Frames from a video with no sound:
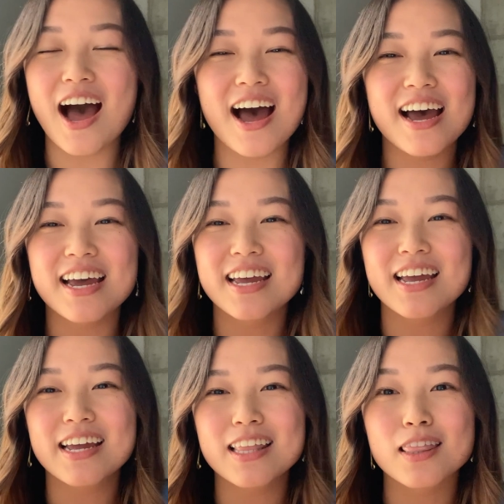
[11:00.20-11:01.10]

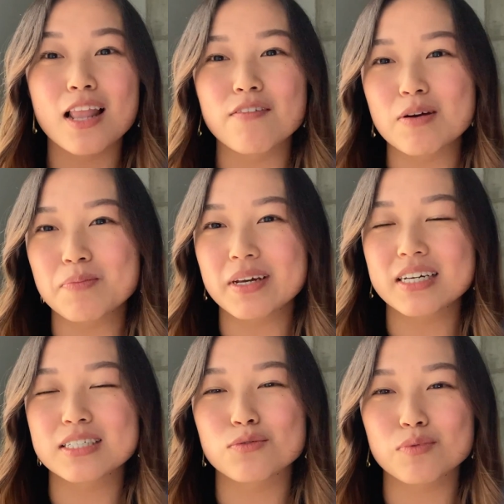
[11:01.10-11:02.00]
I love it
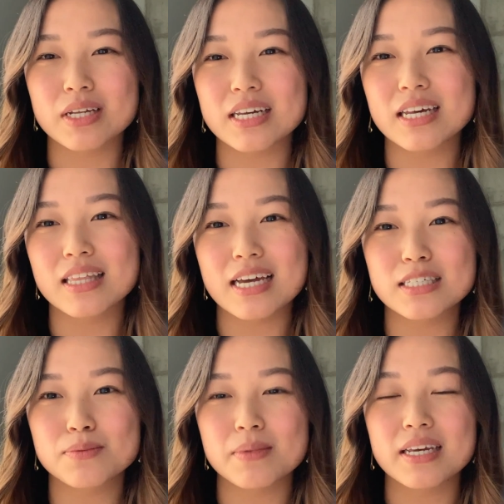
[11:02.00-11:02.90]
because it really
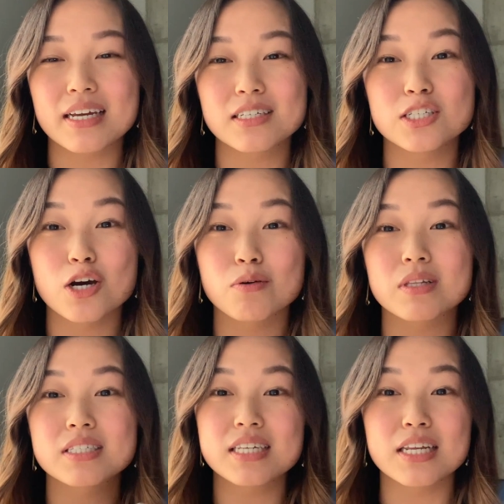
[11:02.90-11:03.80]
lets me get to know
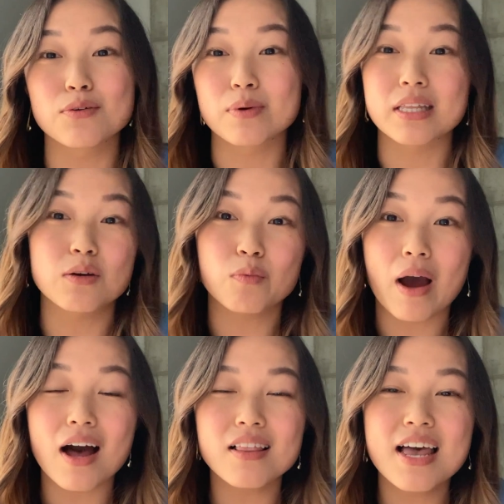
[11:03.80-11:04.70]
the city really
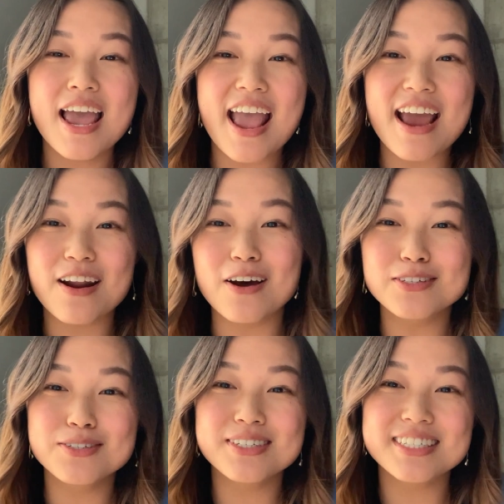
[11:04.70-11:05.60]
well and
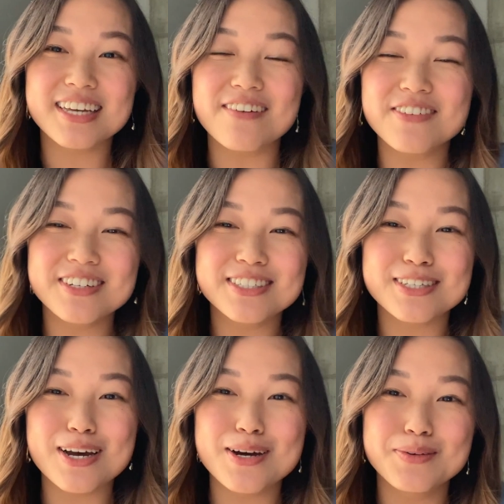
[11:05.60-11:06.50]
also discover
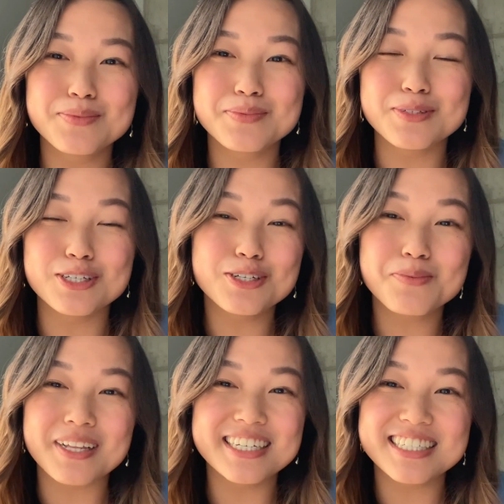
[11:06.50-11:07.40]
some new
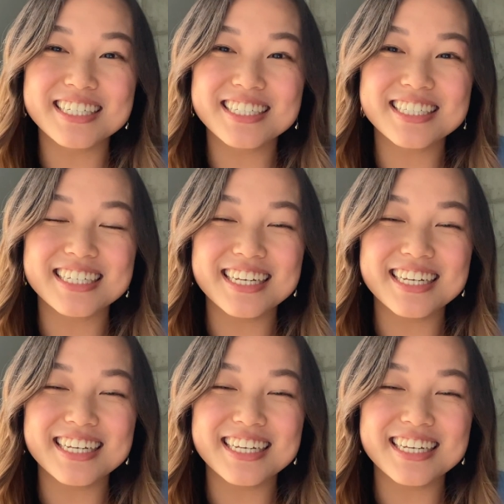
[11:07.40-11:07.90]
places to